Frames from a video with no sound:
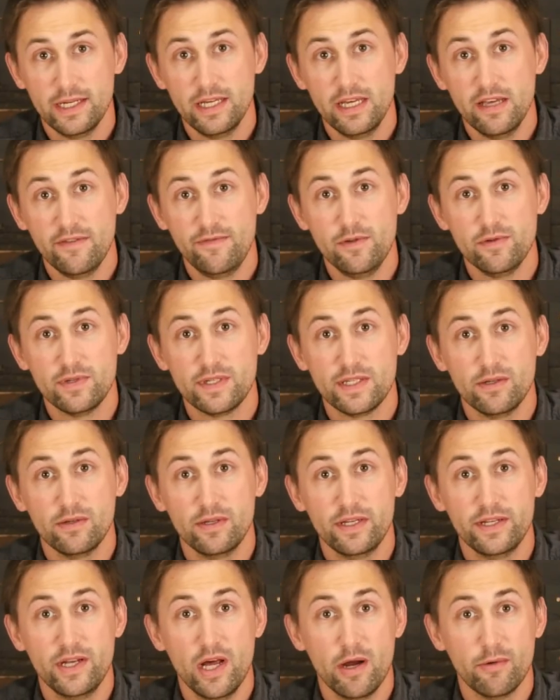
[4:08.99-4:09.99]
If you still
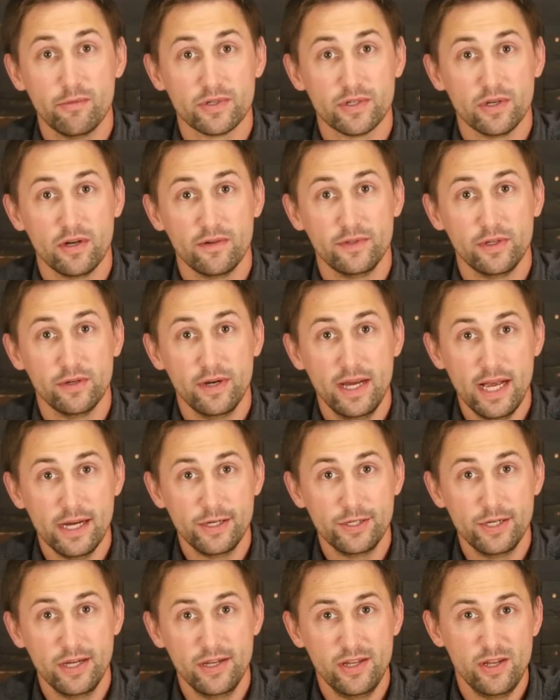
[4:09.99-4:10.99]
had not resolved your
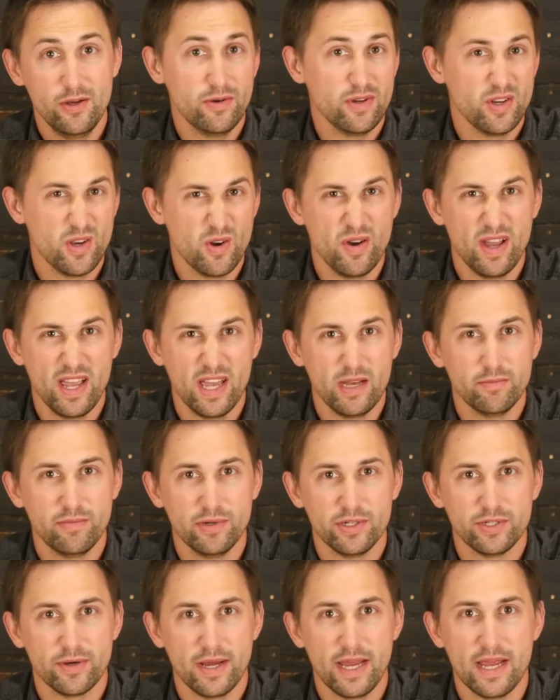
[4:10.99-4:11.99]
action, you can go ahead and
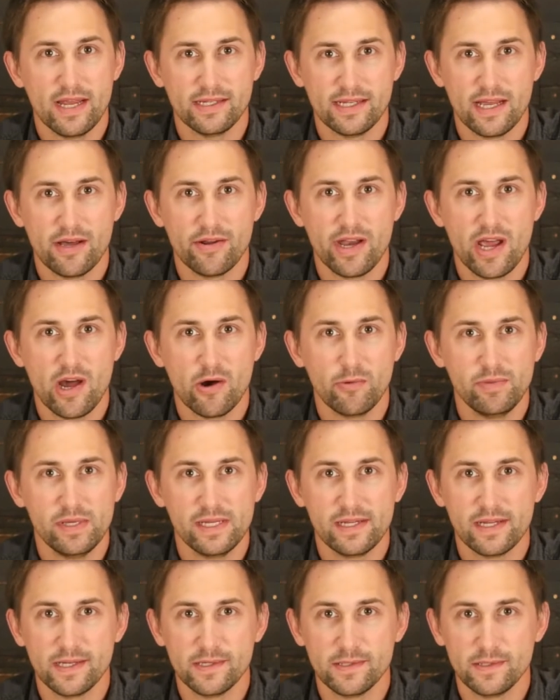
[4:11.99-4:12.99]
put your hand down now
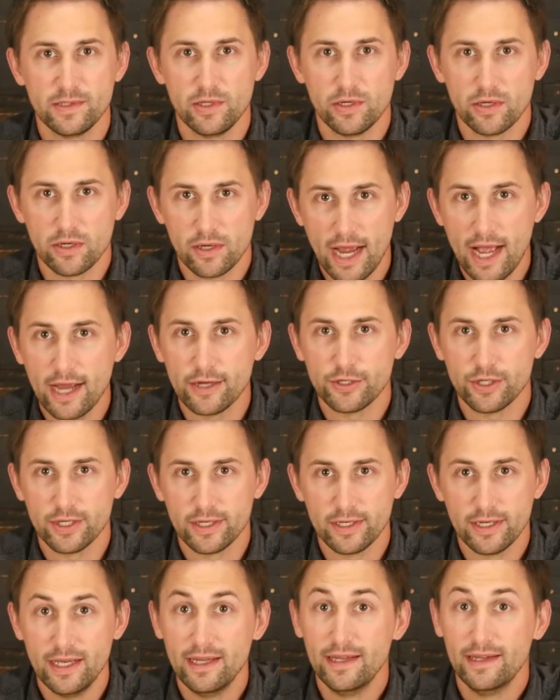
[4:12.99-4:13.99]
because your
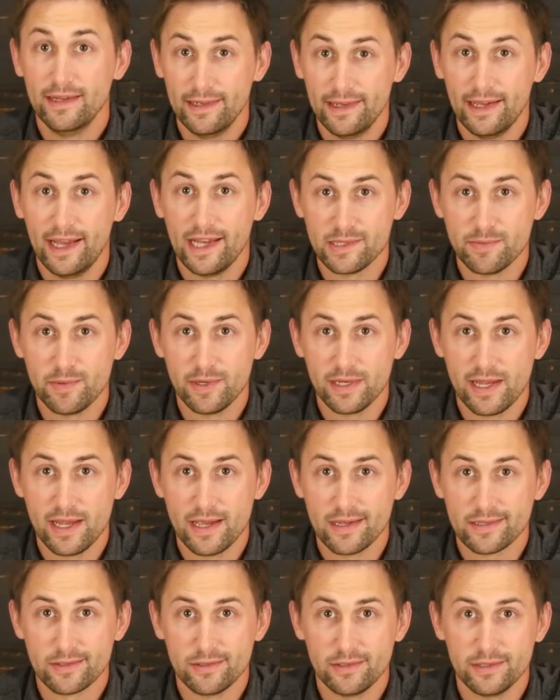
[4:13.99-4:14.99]
action has been
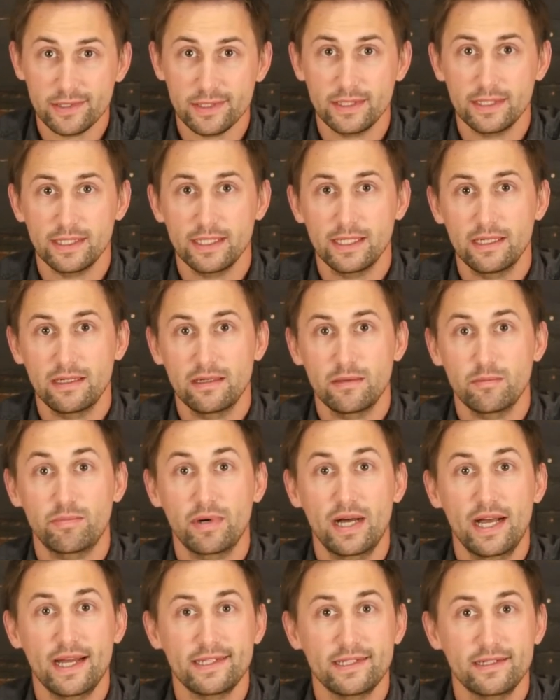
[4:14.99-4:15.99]
canceled.
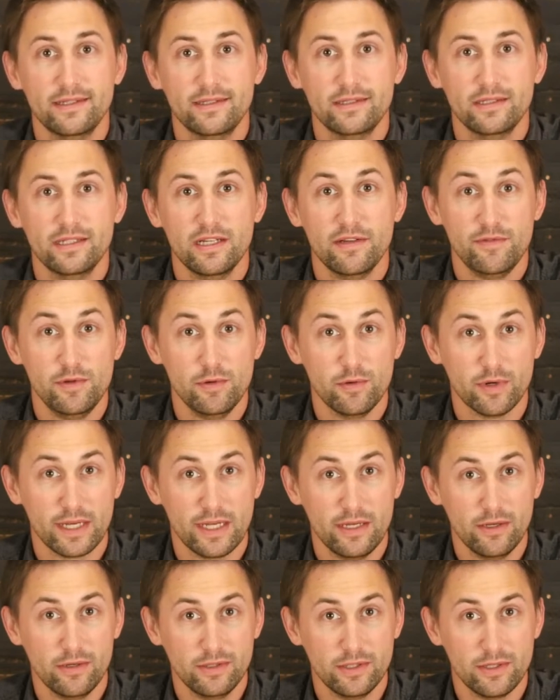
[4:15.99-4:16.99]
But if you were
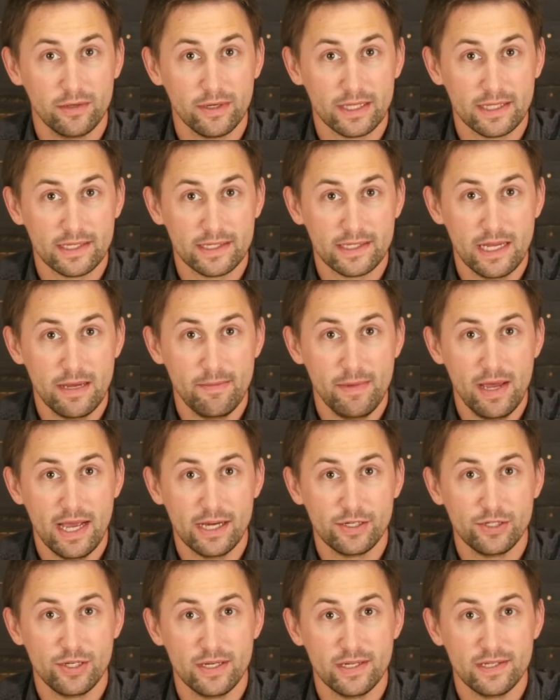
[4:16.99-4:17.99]
killed during the same
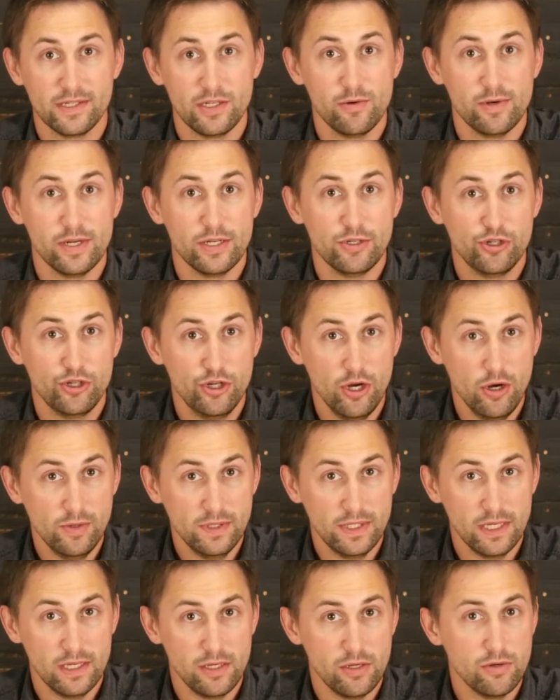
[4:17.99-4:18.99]
action as you had
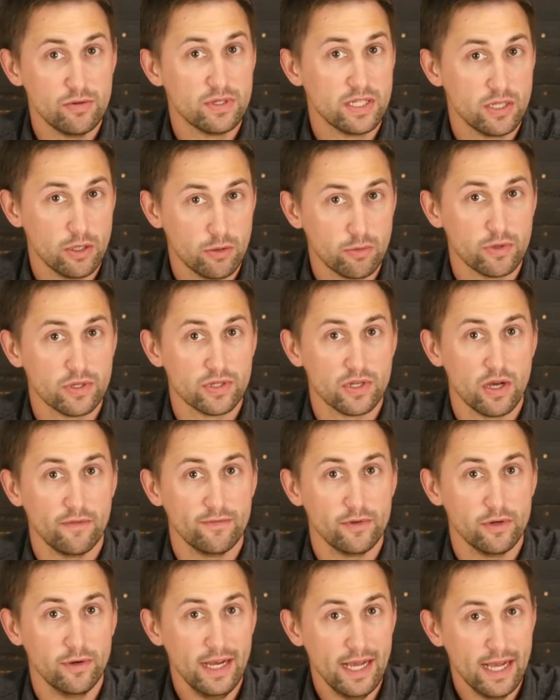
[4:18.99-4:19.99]
chosen, you still
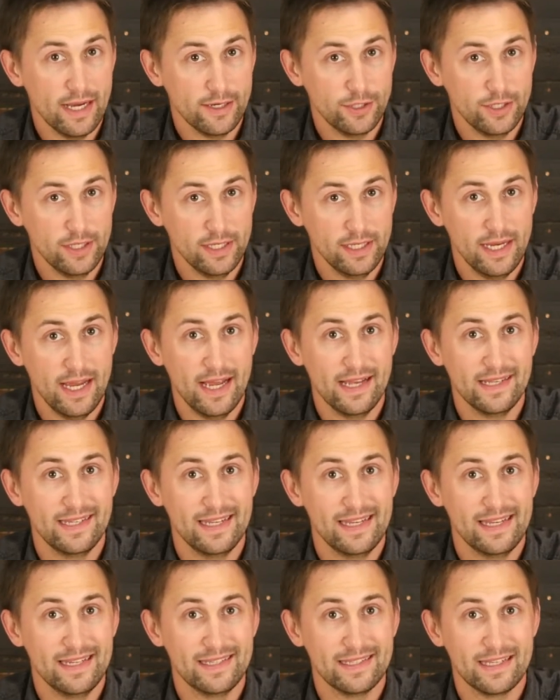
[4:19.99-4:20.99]
resolve your action as
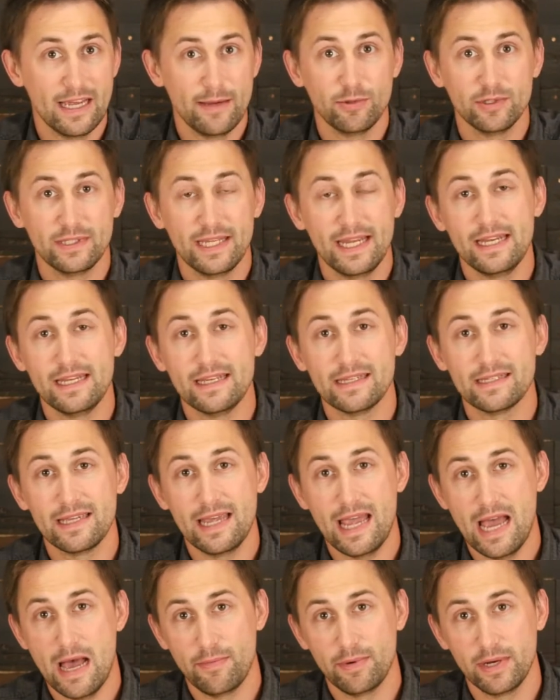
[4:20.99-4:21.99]
it is simultaneously
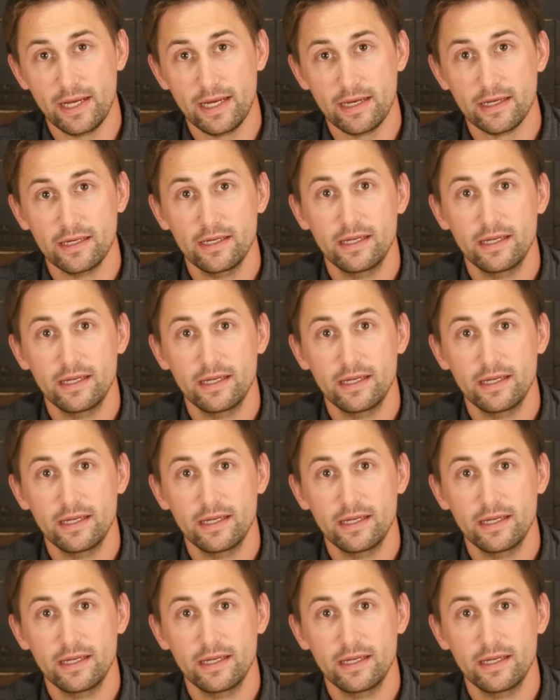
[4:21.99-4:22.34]
happening.